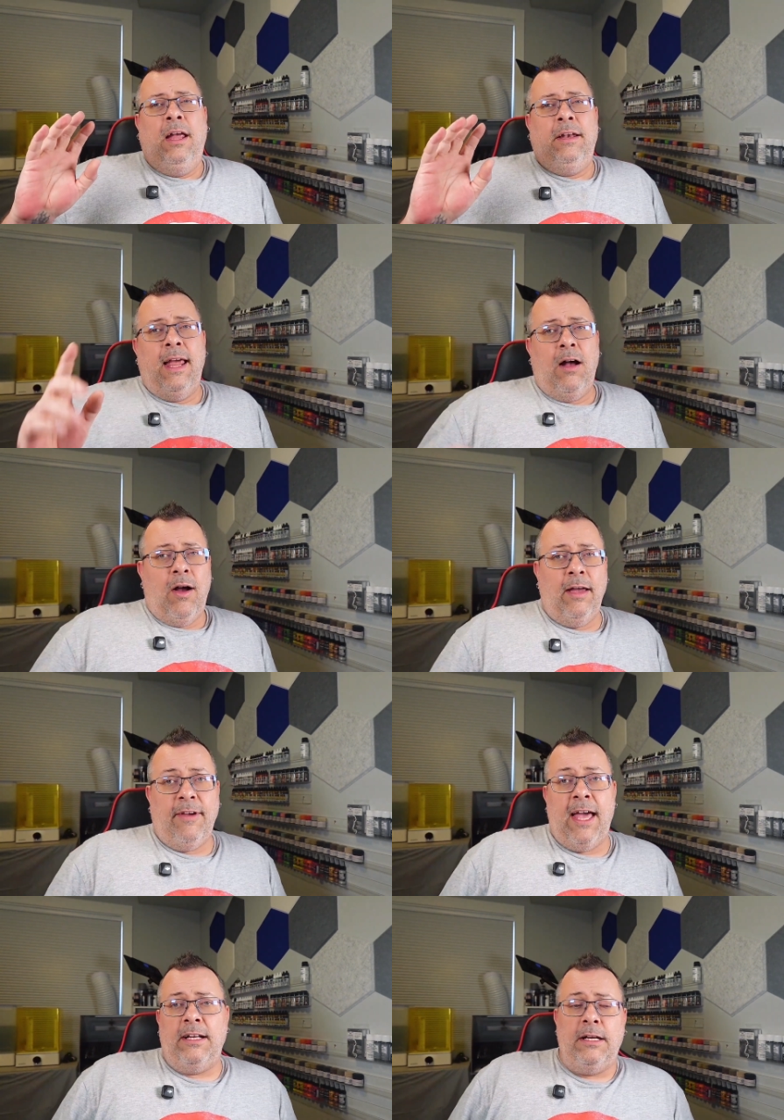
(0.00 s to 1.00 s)
Now I've
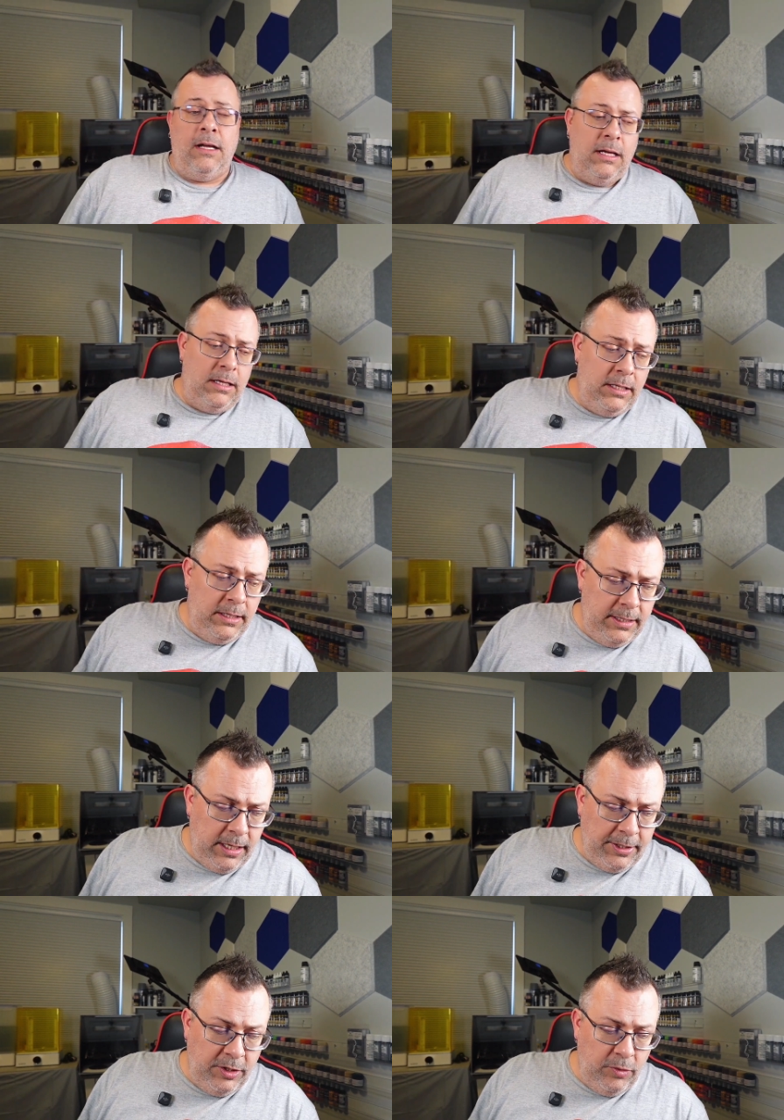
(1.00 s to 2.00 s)
added
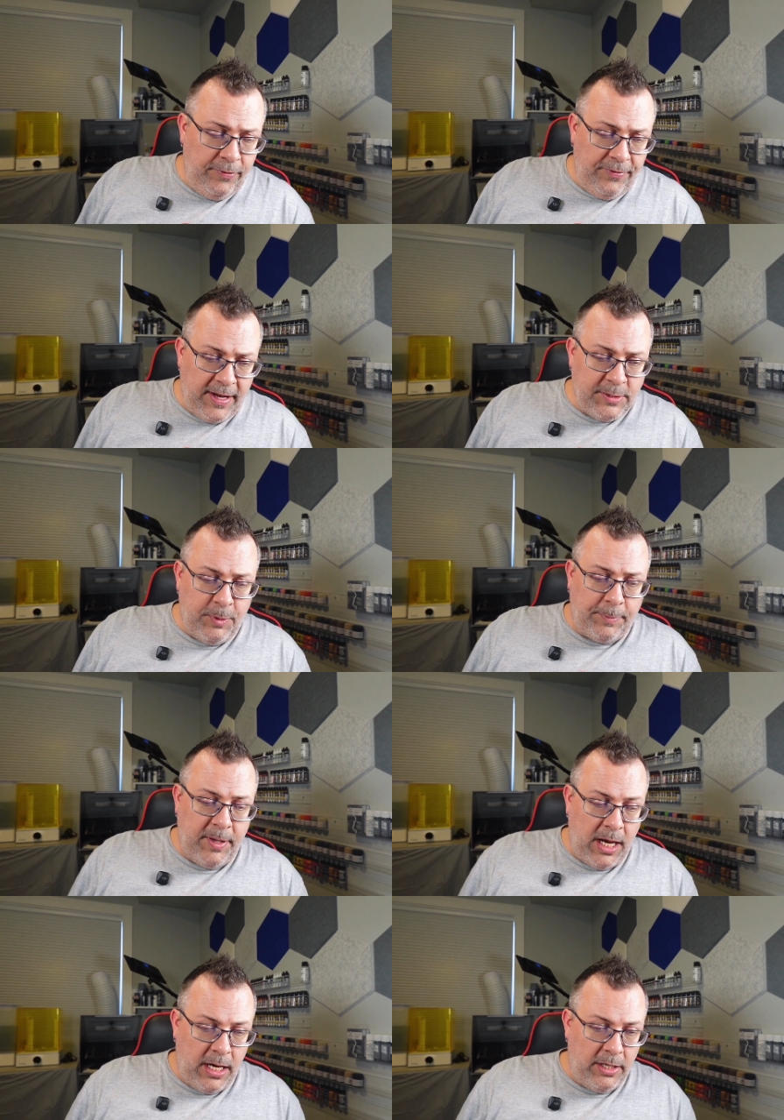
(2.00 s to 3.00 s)
a new Facebook
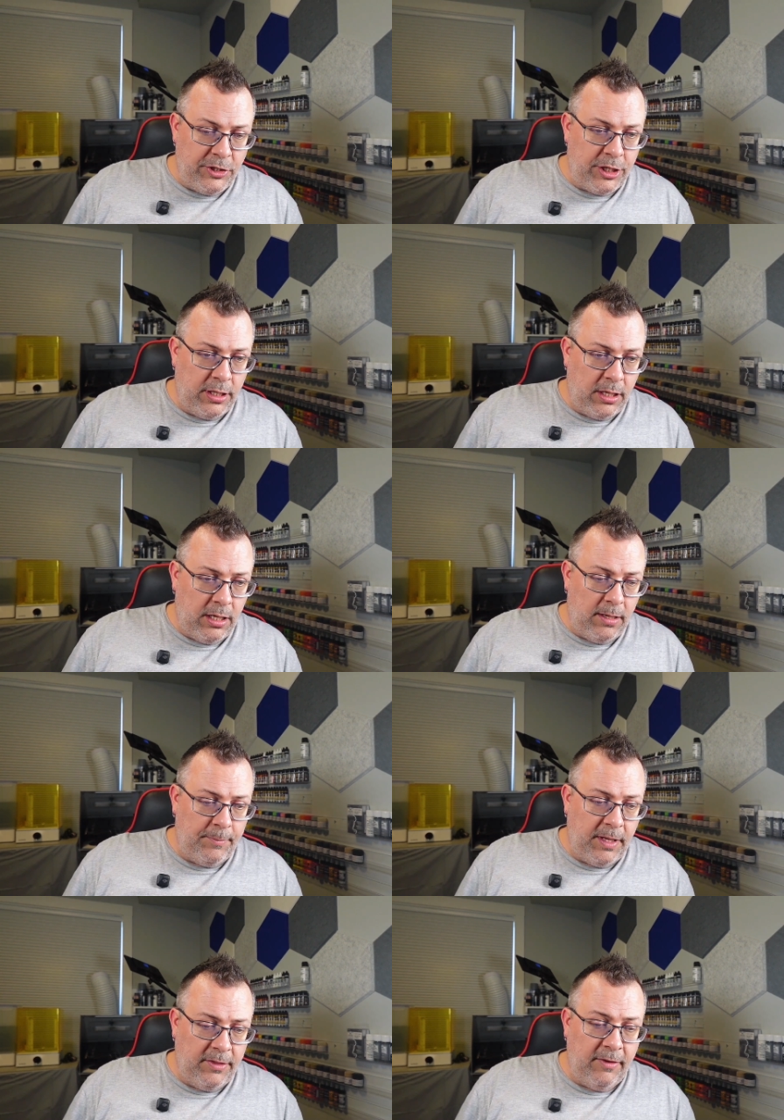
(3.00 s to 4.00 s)
page,
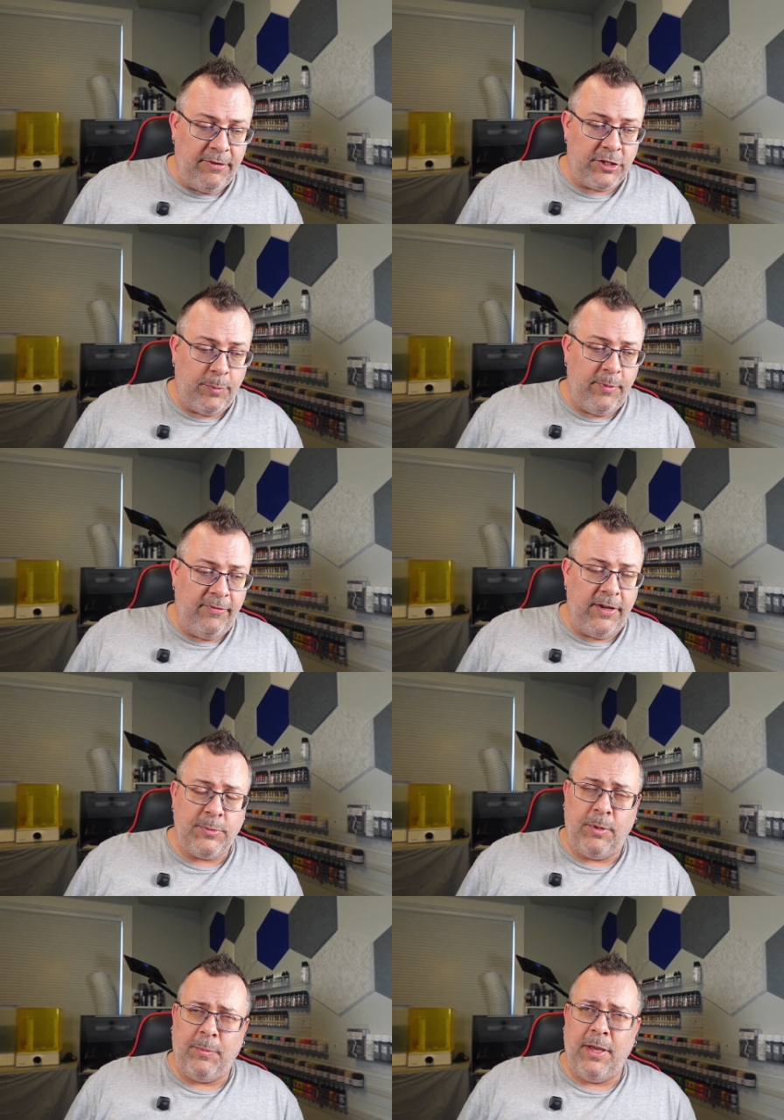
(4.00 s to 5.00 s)
the official
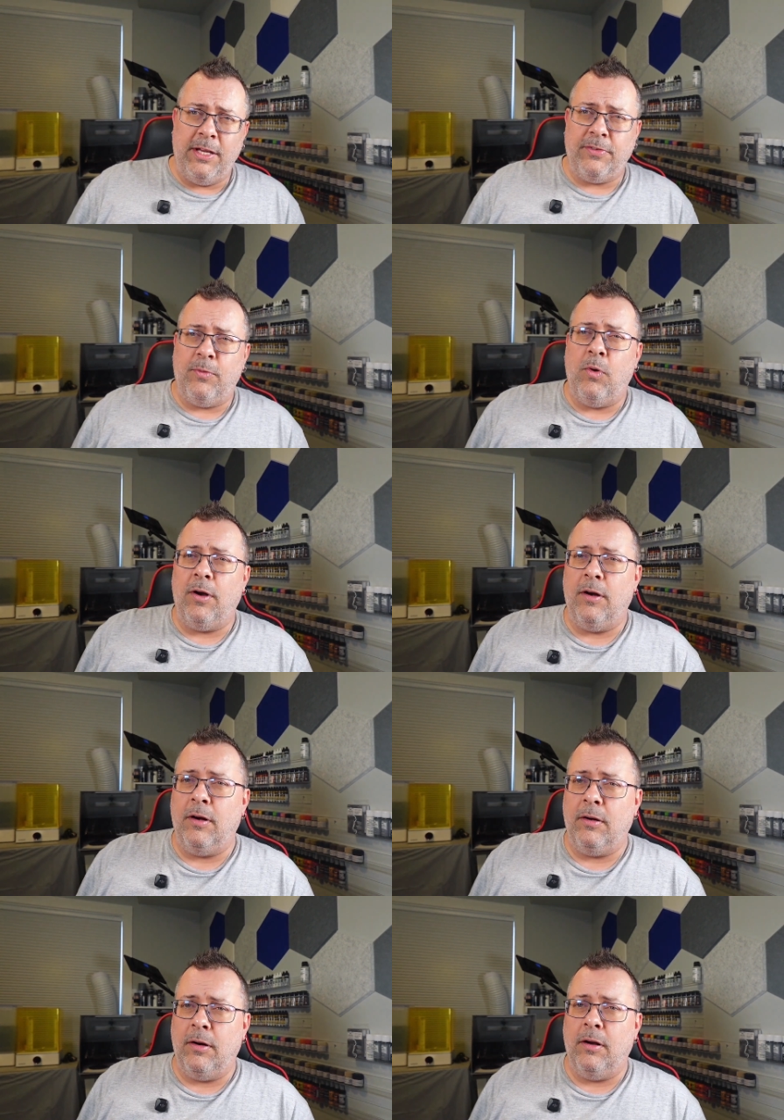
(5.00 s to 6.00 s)
Facebook page
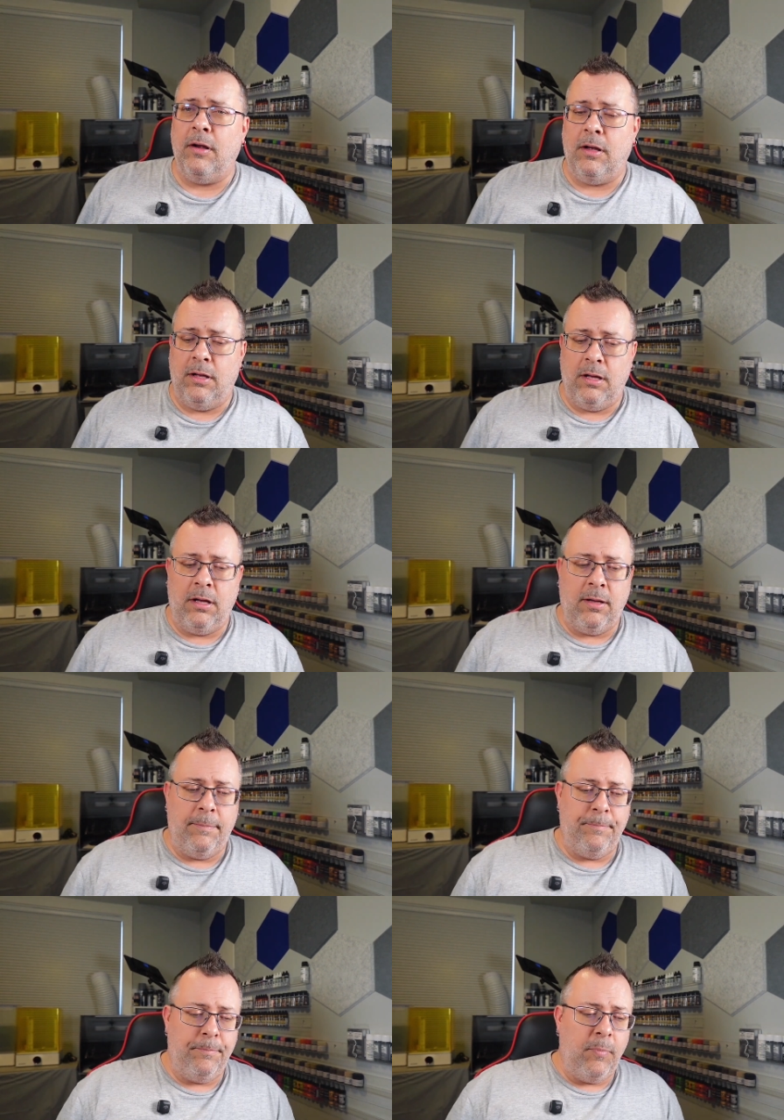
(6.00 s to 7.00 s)
for
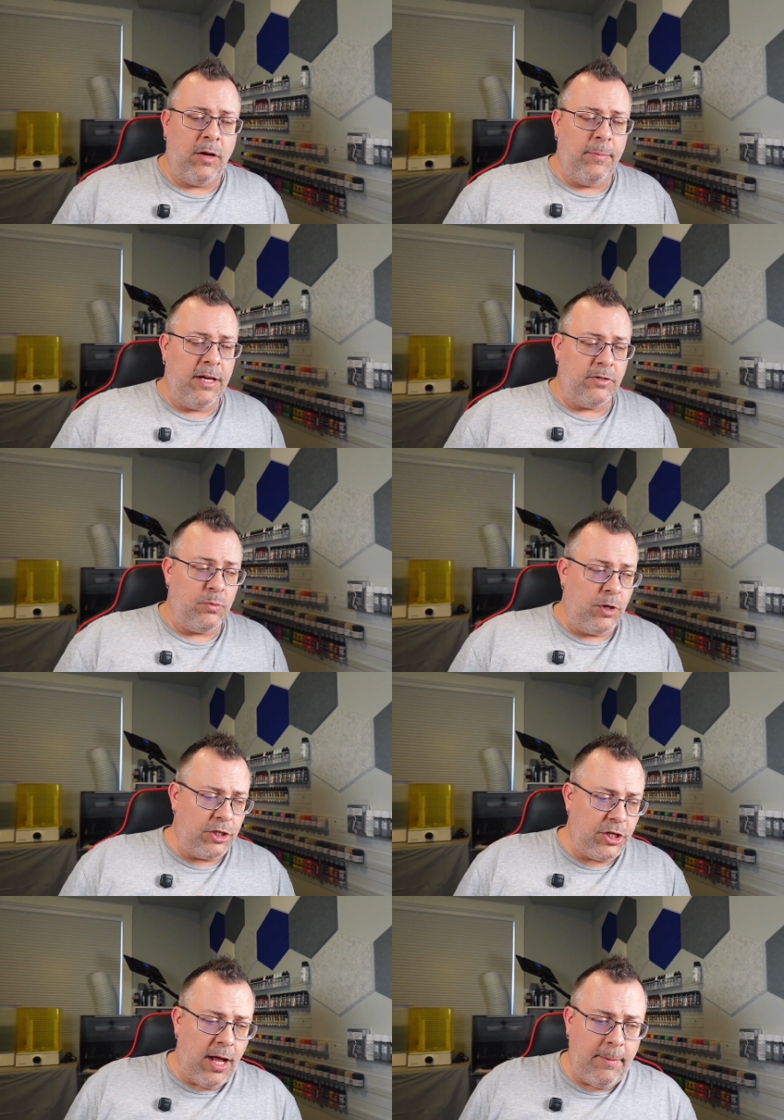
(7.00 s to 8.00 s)
Model Makers
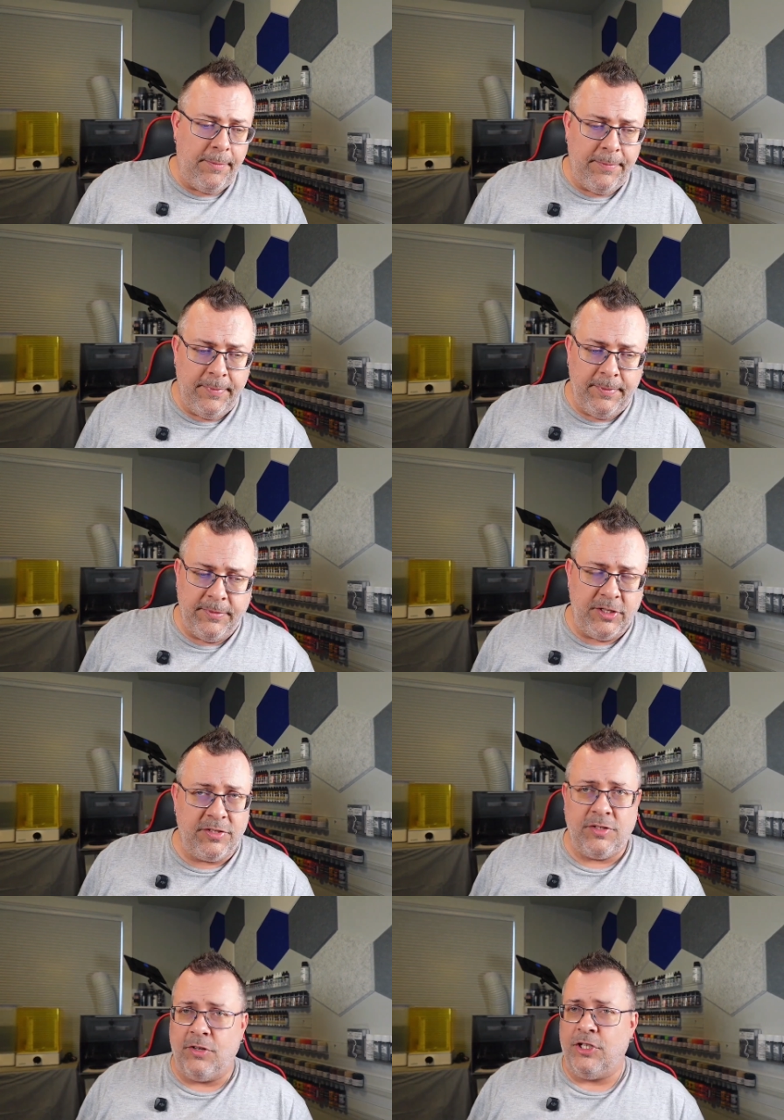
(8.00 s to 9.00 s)
Workshop.
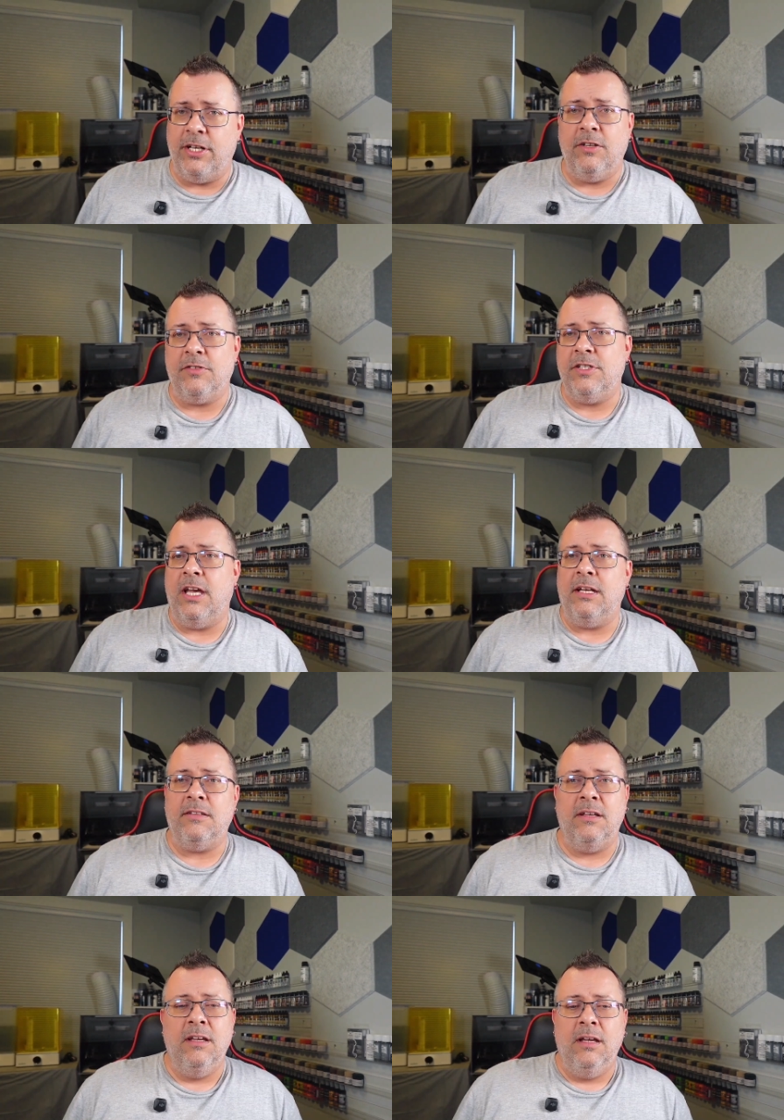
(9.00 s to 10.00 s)
Just search it, you'll see it.